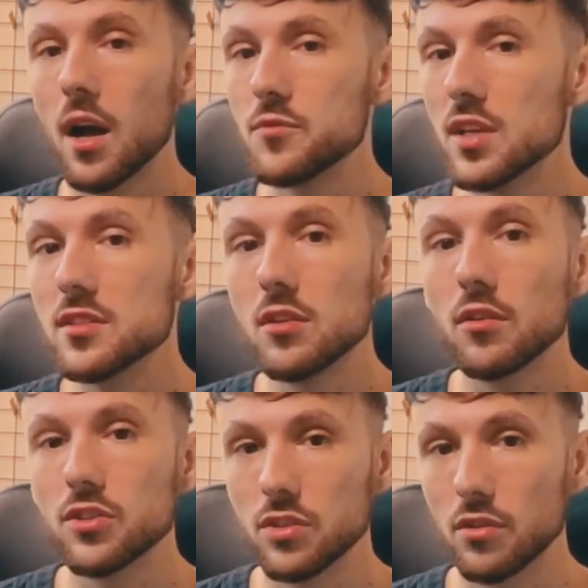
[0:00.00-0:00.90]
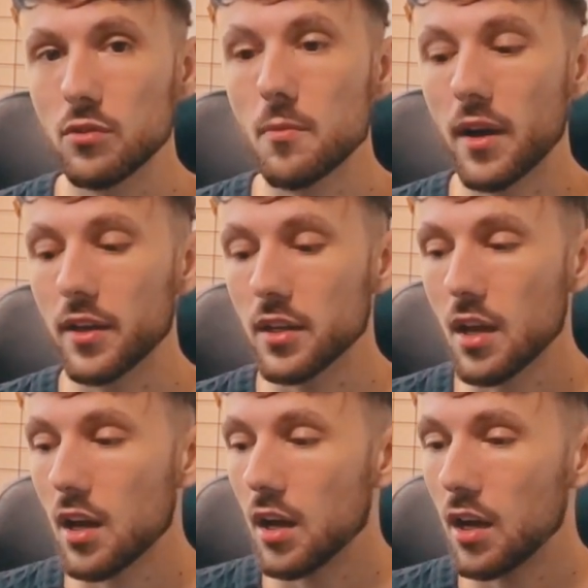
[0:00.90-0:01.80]
I'm just gonna show you my
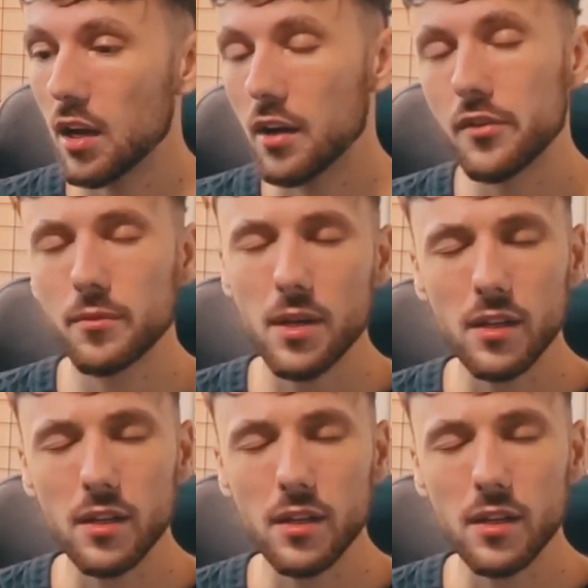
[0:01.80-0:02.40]
uh,